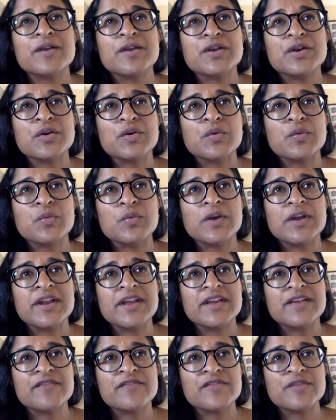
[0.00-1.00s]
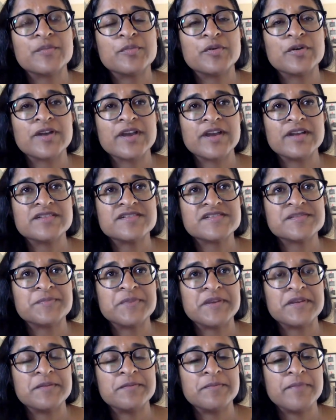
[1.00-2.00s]
you know, what if the book had just
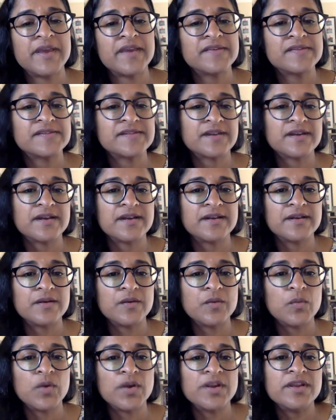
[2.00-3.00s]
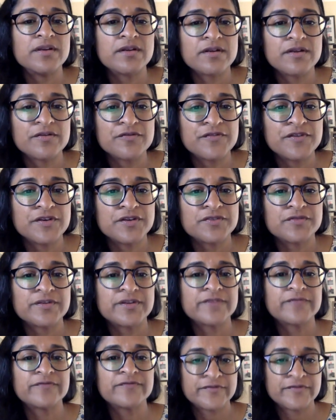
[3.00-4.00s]
been based on one year of field
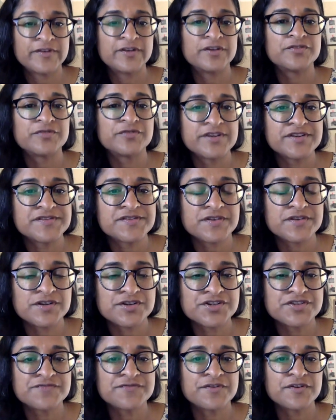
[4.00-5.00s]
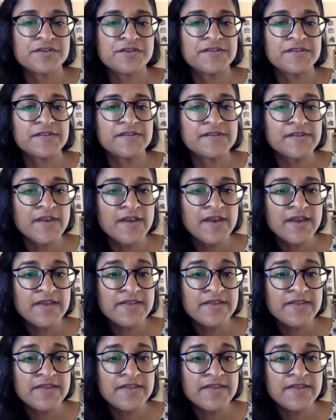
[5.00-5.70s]
re field research versus